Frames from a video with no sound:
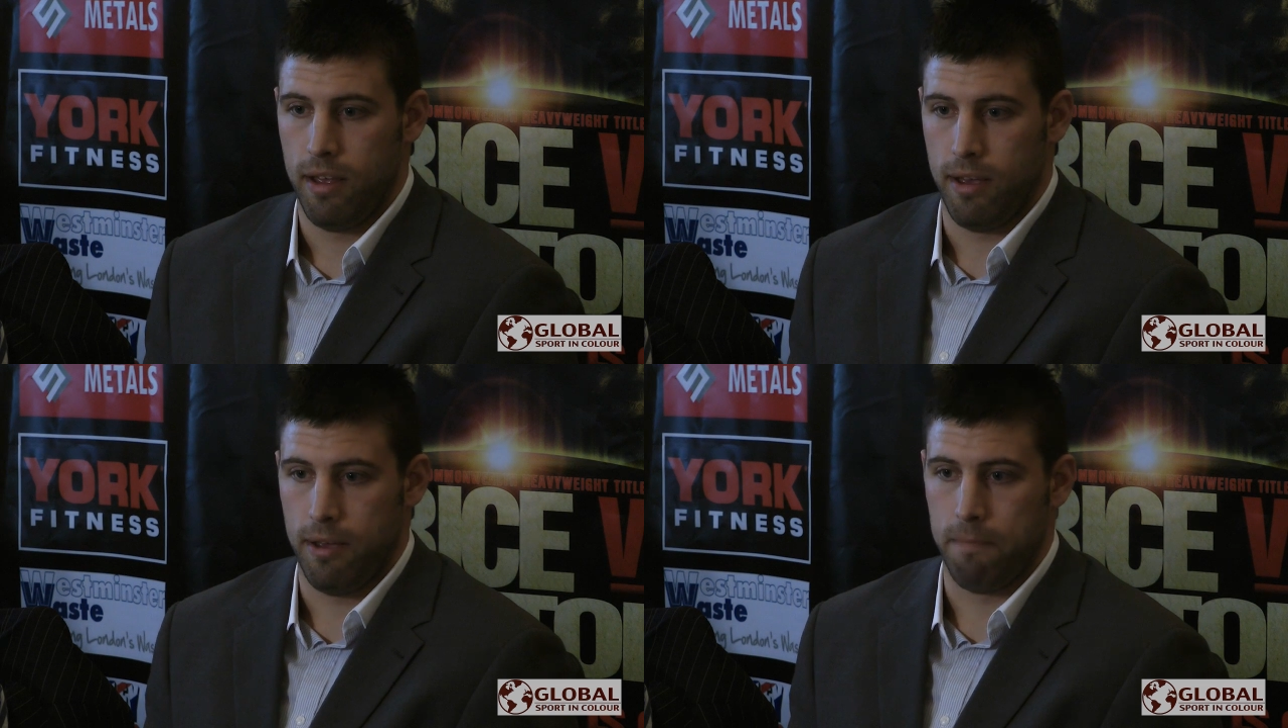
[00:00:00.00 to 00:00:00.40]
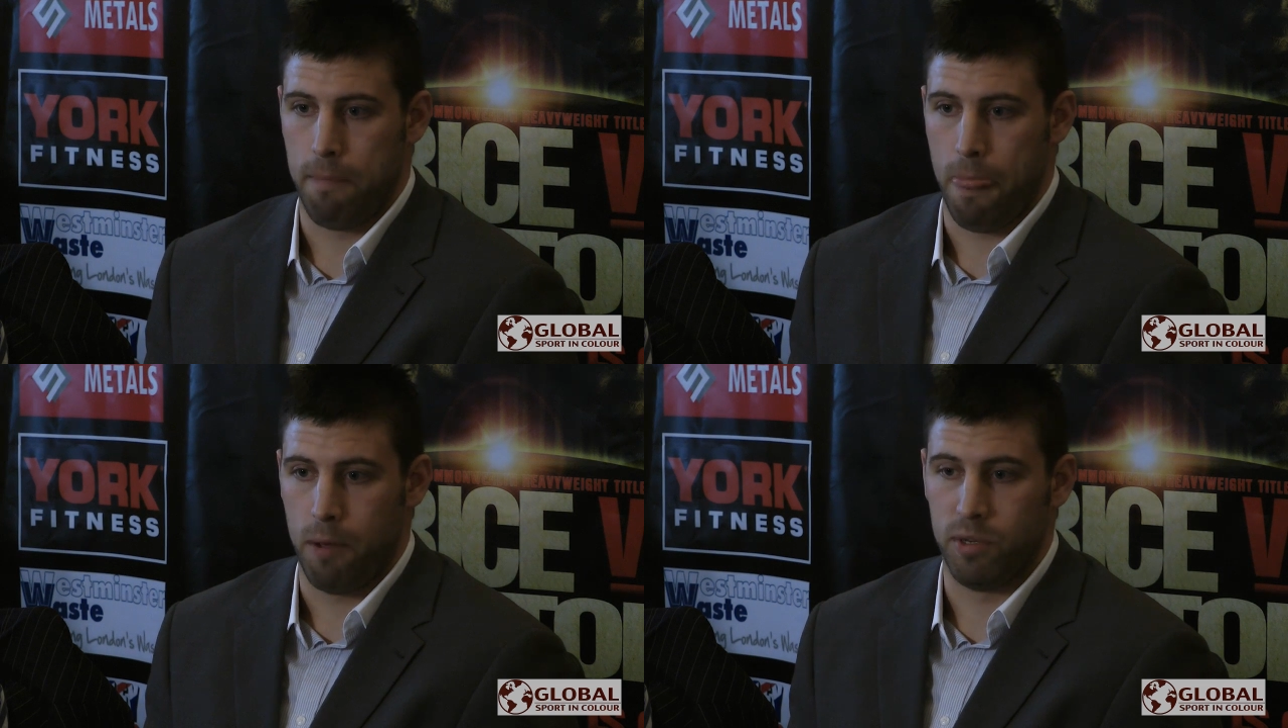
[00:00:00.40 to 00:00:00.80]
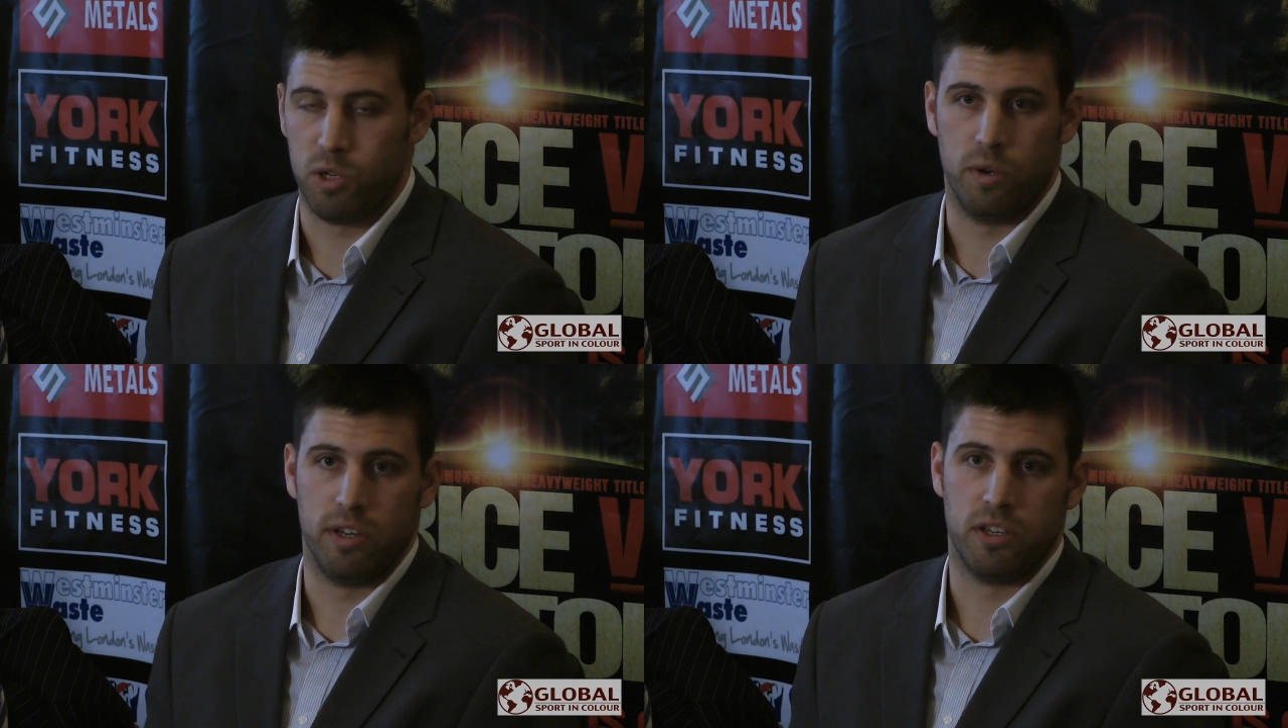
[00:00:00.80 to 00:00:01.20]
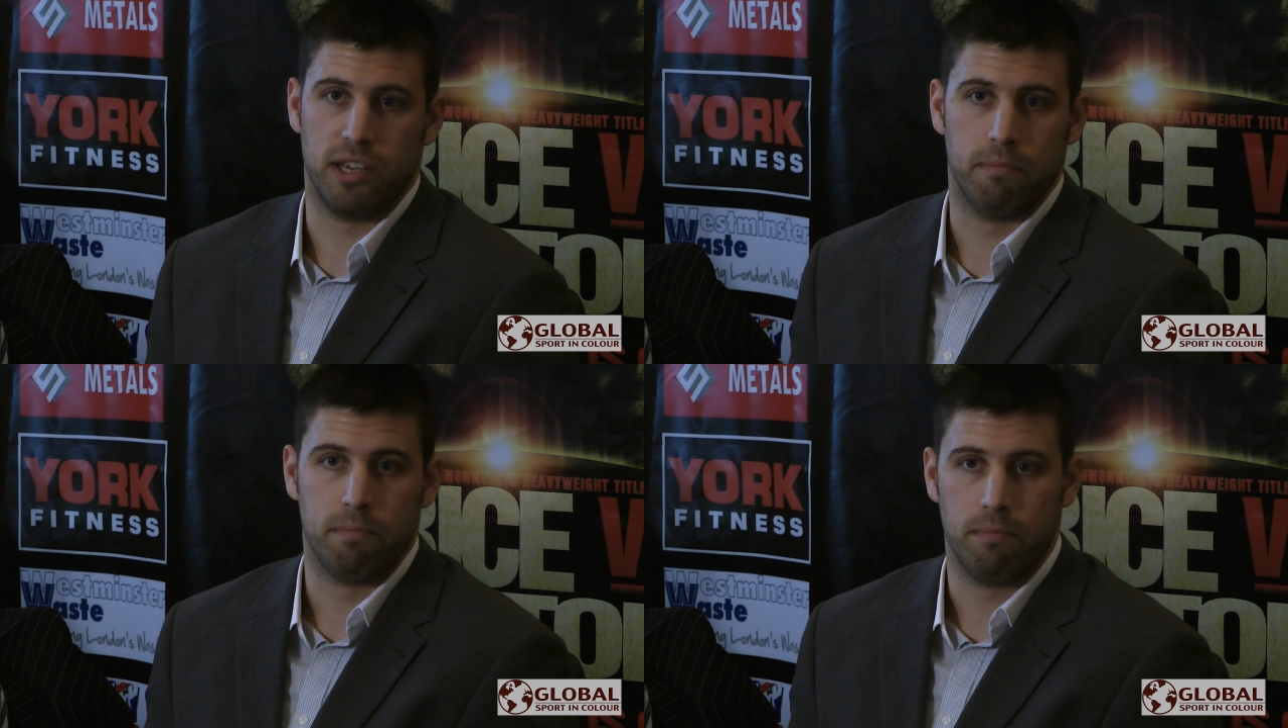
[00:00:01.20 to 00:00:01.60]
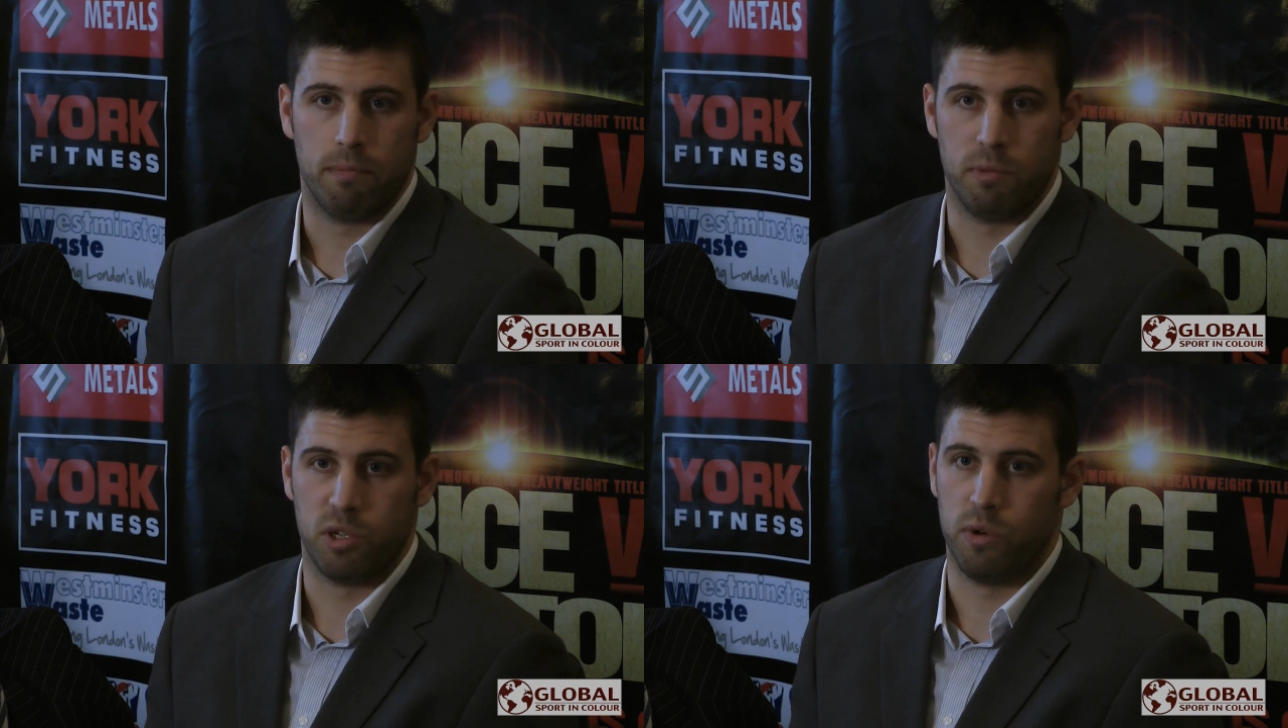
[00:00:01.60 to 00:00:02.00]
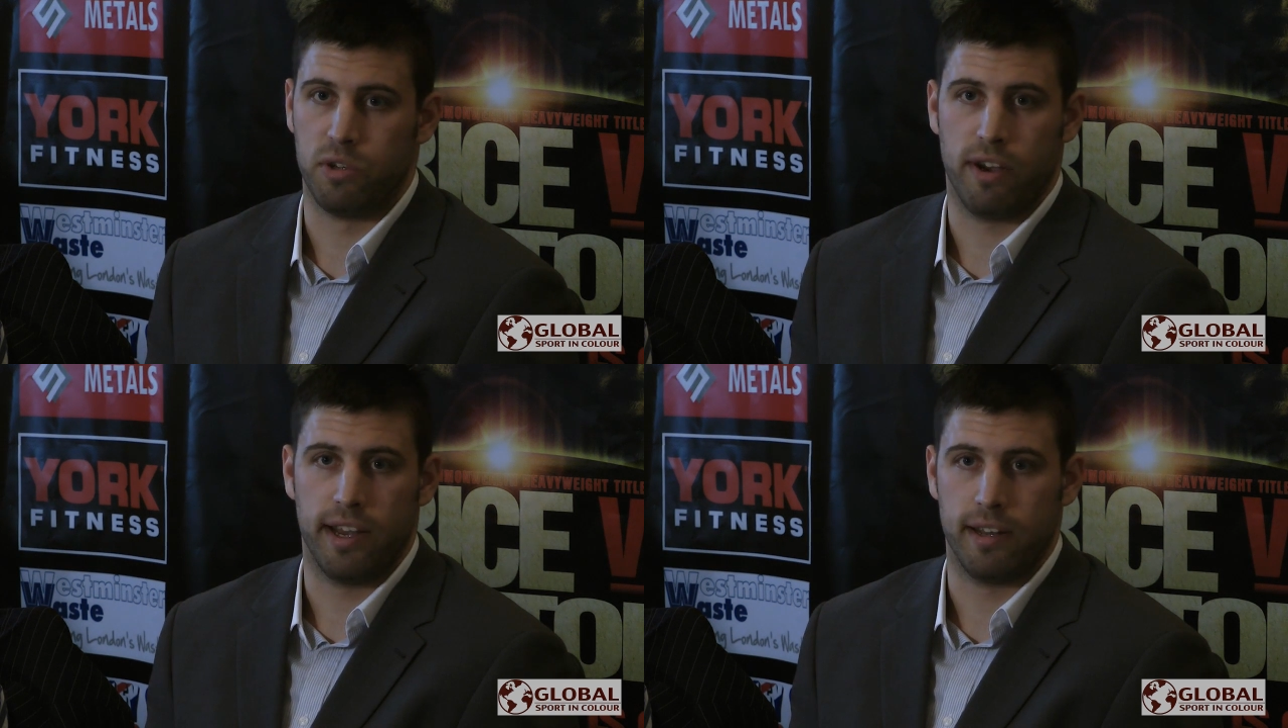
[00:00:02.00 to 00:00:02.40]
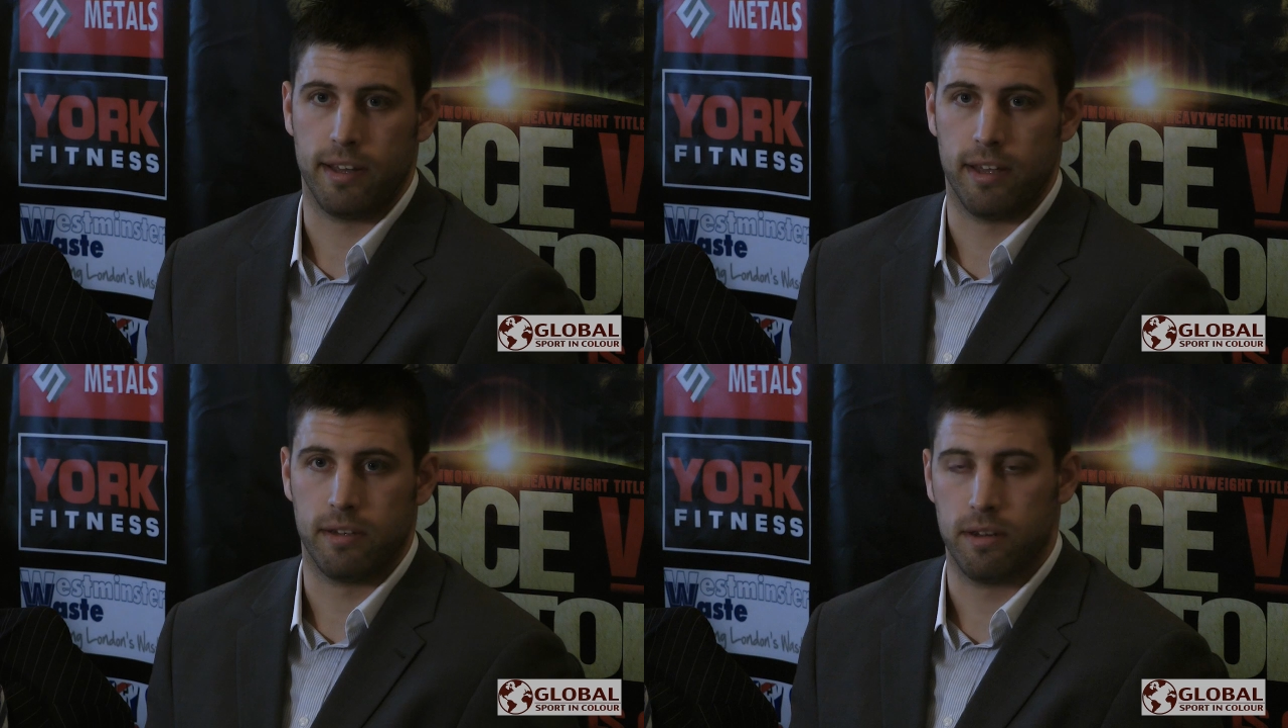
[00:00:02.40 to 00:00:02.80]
I'm enjoying the gym, I'm enjoying training again,